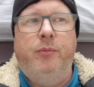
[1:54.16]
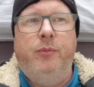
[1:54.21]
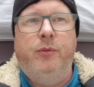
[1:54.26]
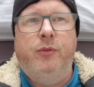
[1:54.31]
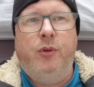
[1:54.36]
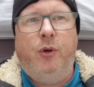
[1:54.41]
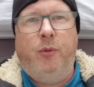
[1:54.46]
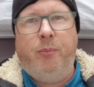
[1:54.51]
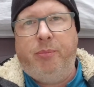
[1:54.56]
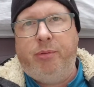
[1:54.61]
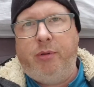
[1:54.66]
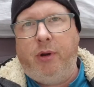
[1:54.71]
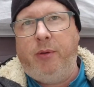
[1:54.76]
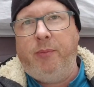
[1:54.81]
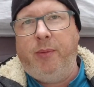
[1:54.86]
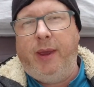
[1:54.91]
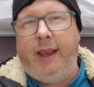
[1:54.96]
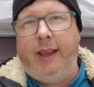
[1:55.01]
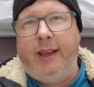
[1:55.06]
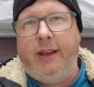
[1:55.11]
sort of
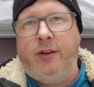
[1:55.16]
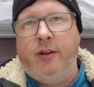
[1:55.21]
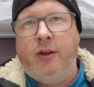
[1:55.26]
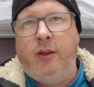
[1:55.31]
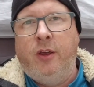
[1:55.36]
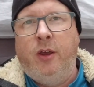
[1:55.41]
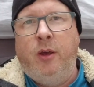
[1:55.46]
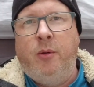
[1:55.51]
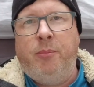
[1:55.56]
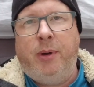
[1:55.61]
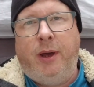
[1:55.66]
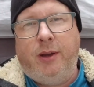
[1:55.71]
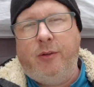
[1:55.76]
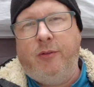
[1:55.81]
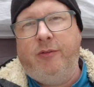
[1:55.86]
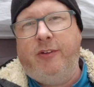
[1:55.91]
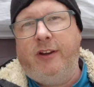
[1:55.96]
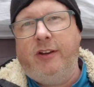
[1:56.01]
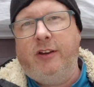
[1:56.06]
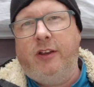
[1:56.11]
pre-made
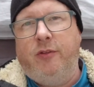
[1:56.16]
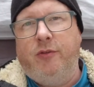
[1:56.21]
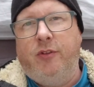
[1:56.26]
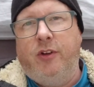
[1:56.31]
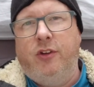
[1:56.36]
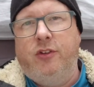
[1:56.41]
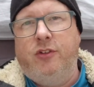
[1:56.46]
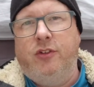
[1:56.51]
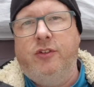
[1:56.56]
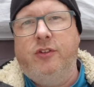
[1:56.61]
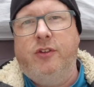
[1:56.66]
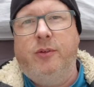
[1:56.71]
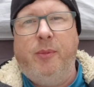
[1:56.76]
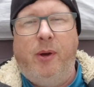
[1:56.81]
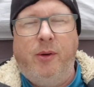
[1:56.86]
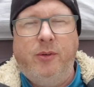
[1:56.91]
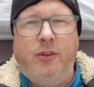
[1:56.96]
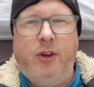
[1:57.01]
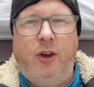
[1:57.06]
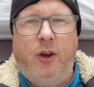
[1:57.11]
panel van conversions or
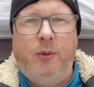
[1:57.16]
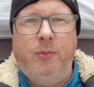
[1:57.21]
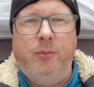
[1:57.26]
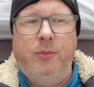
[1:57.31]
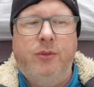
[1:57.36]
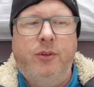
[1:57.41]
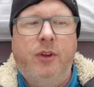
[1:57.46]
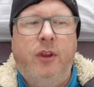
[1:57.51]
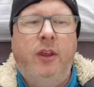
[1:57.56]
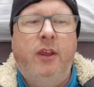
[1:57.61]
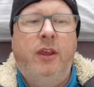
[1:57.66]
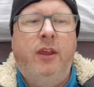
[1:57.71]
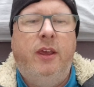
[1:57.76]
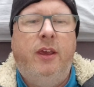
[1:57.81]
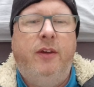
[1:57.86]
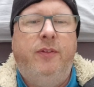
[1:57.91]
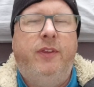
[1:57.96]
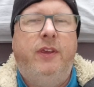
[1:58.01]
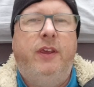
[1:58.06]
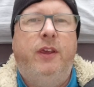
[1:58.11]
motorhomes.
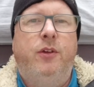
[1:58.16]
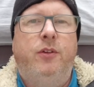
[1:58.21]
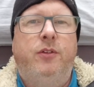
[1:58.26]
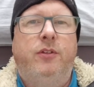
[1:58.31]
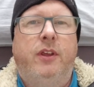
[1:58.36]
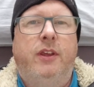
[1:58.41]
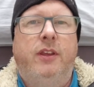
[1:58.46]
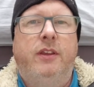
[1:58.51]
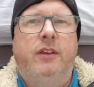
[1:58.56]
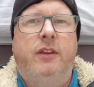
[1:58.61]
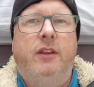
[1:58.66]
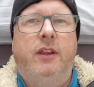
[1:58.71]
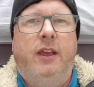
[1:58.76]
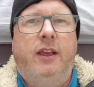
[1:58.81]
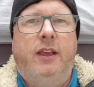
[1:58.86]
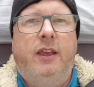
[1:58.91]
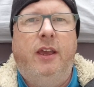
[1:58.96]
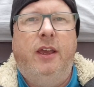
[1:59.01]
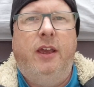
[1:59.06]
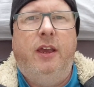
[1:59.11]
If they're using
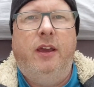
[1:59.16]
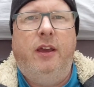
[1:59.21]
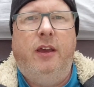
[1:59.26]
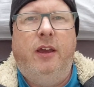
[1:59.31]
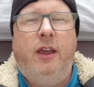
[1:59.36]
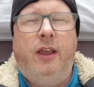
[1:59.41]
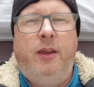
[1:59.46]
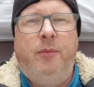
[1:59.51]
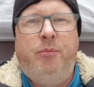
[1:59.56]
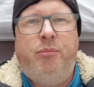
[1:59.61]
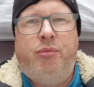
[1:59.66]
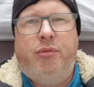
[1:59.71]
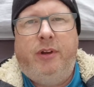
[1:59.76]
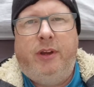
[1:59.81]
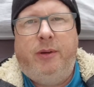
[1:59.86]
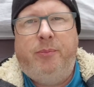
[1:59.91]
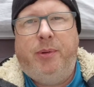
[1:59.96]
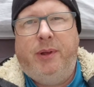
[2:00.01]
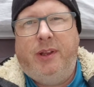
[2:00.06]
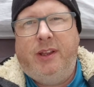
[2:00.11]
like a
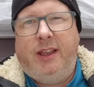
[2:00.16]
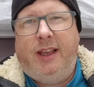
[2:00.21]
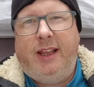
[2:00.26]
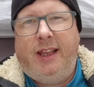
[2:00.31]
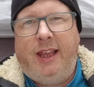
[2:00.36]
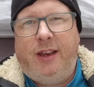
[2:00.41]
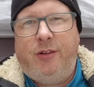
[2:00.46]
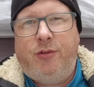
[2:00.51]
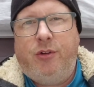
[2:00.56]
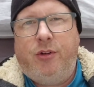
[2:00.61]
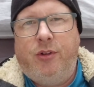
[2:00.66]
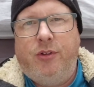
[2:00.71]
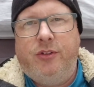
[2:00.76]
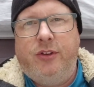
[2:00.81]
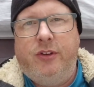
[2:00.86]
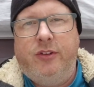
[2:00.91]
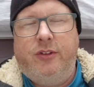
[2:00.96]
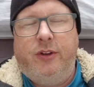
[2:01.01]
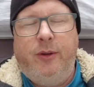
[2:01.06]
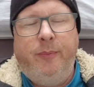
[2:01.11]
pre-built electrical
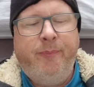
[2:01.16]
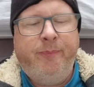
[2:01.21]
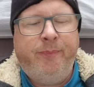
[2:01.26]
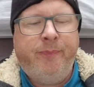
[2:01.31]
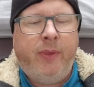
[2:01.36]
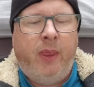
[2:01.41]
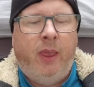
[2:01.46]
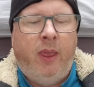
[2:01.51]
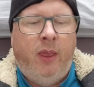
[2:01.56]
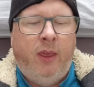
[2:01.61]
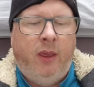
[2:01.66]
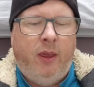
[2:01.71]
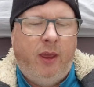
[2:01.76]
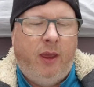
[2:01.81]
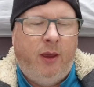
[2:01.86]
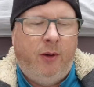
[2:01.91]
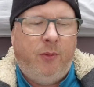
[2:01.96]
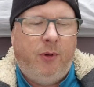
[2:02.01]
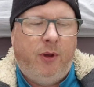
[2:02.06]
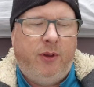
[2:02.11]
system,
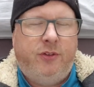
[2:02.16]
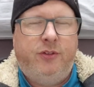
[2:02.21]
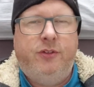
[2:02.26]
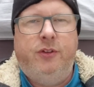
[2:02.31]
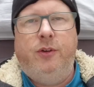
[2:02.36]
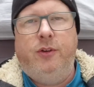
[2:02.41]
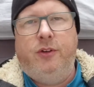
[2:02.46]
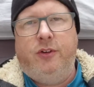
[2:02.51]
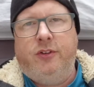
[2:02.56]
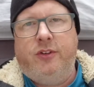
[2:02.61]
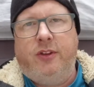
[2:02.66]
as soon as you